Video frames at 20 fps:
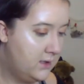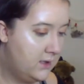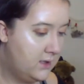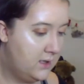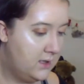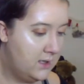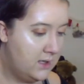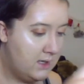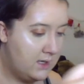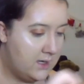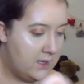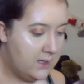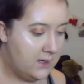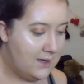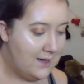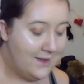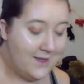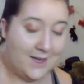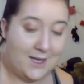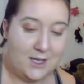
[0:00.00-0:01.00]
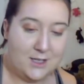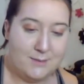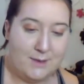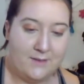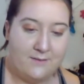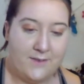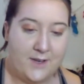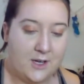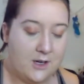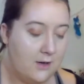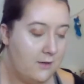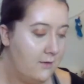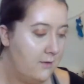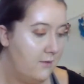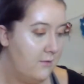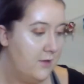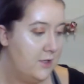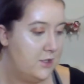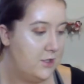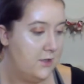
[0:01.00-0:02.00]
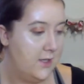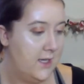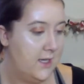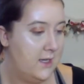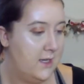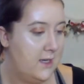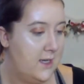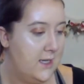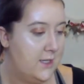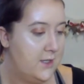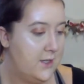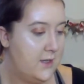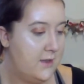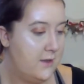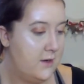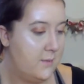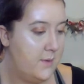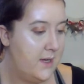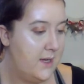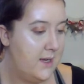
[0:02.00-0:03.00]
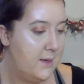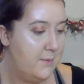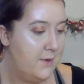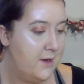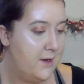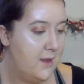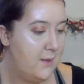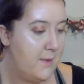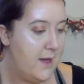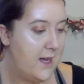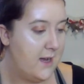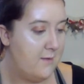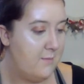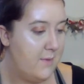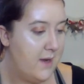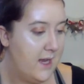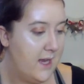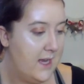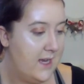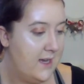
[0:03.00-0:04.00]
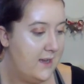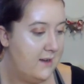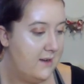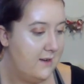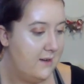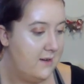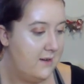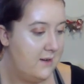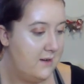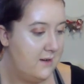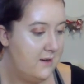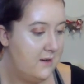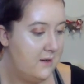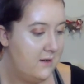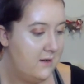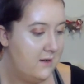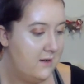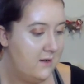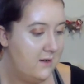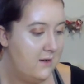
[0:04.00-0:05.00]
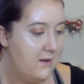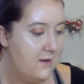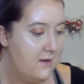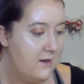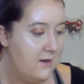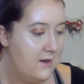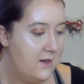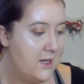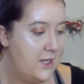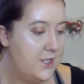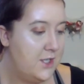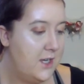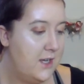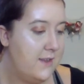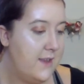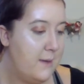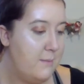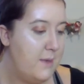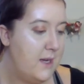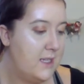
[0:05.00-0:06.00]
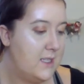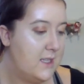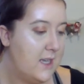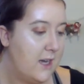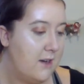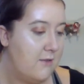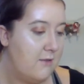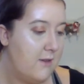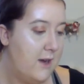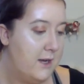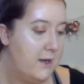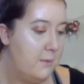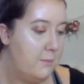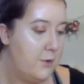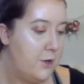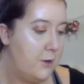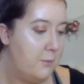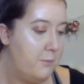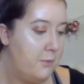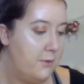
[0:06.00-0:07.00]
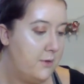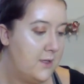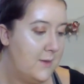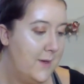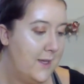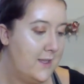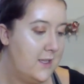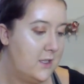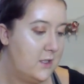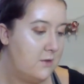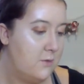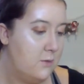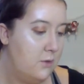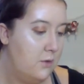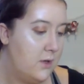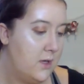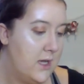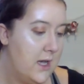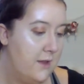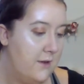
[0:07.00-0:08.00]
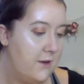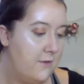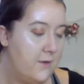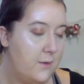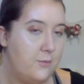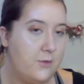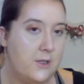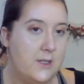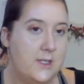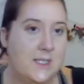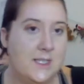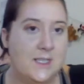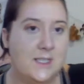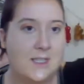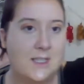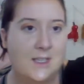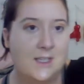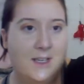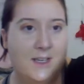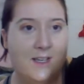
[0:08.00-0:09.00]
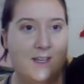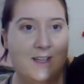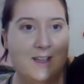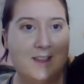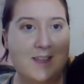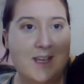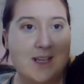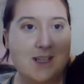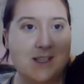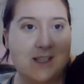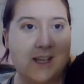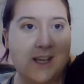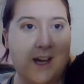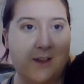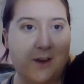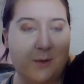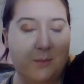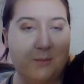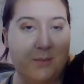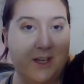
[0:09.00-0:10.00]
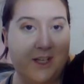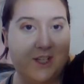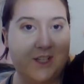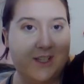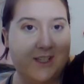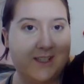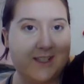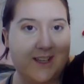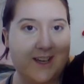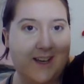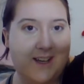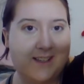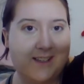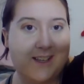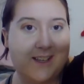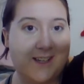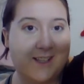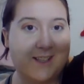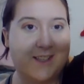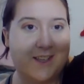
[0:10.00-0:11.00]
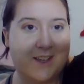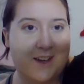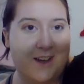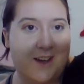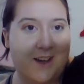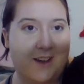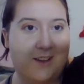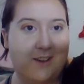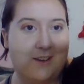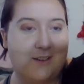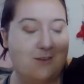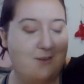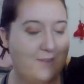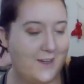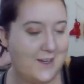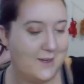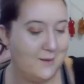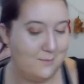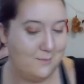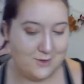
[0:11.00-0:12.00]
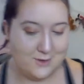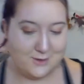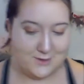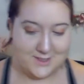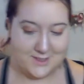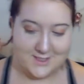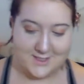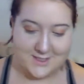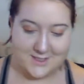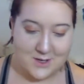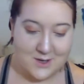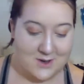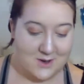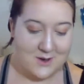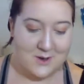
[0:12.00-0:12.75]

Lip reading: I think I used my finger originally. I took a little bit, and I put it on the back of my hand. Because, you know, they mix, like, red and purple to make this cool color for bruises. That's the color Bitches, guys. Like, it's the color of fucking bruises.